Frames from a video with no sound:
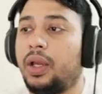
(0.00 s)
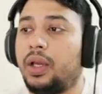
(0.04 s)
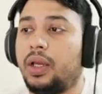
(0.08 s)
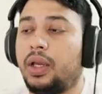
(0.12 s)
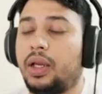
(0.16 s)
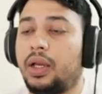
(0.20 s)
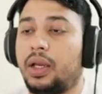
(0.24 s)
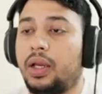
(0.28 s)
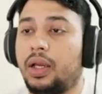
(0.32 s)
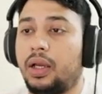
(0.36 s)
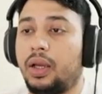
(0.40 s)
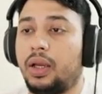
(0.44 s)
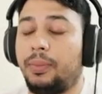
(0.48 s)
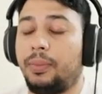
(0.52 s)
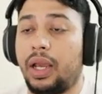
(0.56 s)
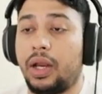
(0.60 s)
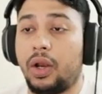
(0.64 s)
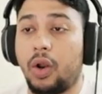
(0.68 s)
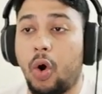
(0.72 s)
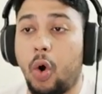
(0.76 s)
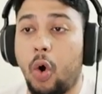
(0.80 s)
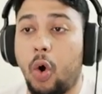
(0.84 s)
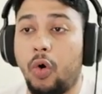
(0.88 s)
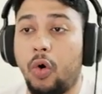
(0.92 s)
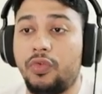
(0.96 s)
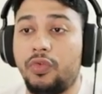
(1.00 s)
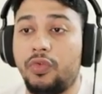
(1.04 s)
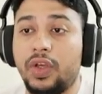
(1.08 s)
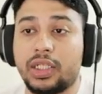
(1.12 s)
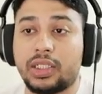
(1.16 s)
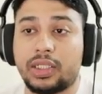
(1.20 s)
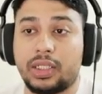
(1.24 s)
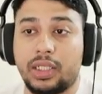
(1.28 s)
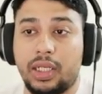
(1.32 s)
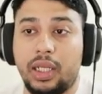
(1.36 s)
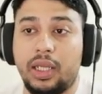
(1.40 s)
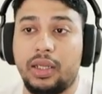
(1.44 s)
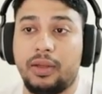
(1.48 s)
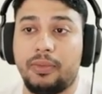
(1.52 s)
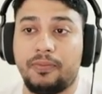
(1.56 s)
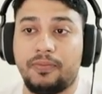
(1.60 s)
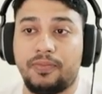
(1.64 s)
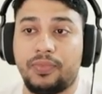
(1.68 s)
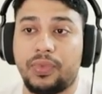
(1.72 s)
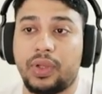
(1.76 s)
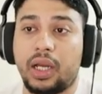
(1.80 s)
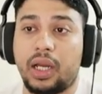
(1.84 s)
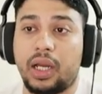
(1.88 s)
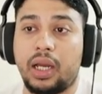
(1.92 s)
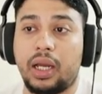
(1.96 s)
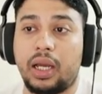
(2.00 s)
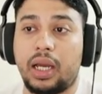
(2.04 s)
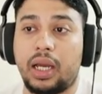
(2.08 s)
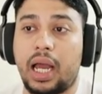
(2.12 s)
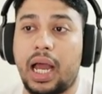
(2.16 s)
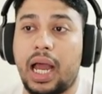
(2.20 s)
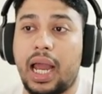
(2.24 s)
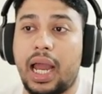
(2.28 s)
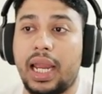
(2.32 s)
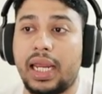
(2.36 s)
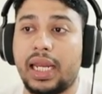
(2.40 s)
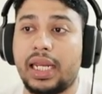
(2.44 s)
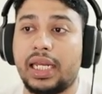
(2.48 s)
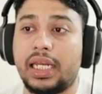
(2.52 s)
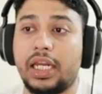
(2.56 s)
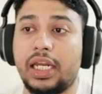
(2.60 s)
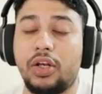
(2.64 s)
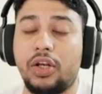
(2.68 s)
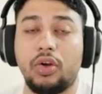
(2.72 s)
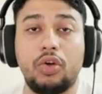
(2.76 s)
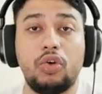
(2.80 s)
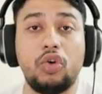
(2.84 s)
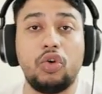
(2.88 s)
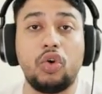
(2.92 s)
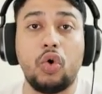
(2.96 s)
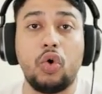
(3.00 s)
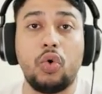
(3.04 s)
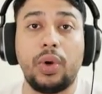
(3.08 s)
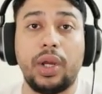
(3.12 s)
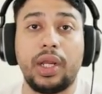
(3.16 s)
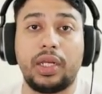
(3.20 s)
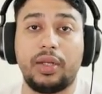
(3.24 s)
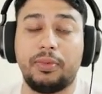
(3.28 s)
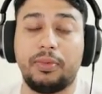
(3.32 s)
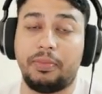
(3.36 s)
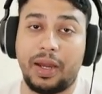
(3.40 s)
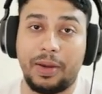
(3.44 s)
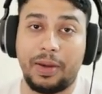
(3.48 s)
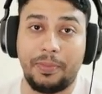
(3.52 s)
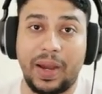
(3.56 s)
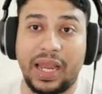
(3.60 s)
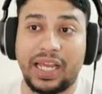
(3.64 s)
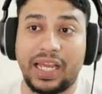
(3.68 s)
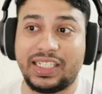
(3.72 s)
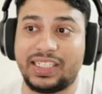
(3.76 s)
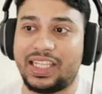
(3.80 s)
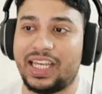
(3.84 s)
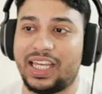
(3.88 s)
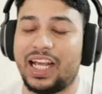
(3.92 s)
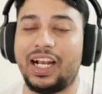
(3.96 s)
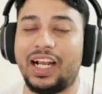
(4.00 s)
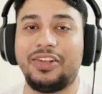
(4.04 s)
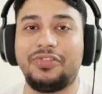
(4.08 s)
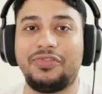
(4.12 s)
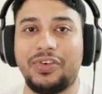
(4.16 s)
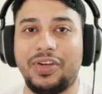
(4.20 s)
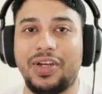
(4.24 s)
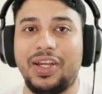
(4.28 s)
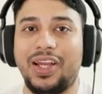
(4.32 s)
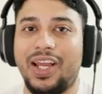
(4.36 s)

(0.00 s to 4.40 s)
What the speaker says: And obviously, I did not do it by myself.